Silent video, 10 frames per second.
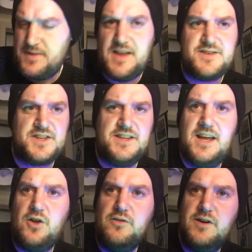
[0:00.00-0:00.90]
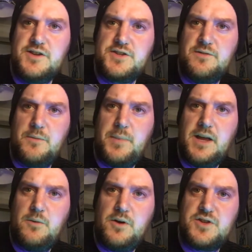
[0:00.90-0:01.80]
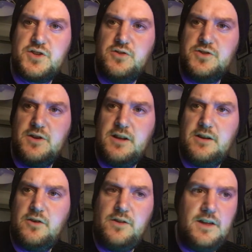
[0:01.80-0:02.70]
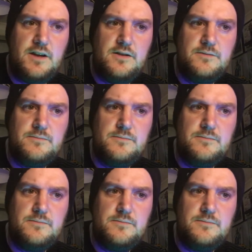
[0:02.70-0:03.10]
There's a yellow version of the pink one I showed you earlier on there.